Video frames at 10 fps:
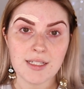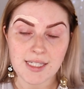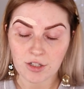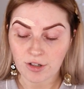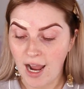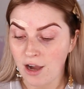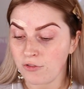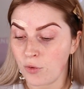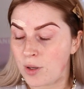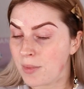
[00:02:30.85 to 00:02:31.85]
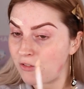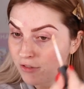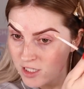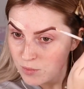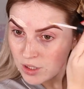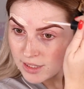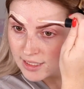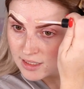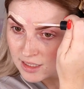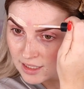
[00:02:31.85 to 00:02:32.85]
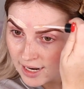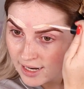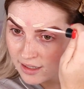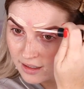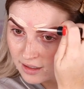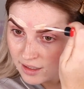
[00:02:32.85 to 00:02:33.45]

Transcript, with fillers: dinner out for one of my friend's birthdays tonight.